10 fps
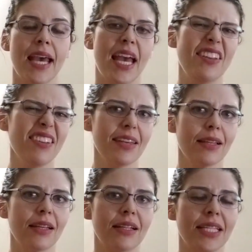And you can get a
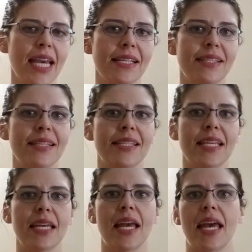little taste to
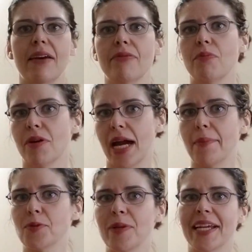see if
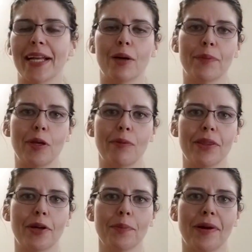perhaps we can help you with
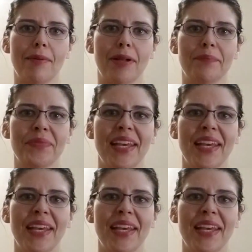your problem.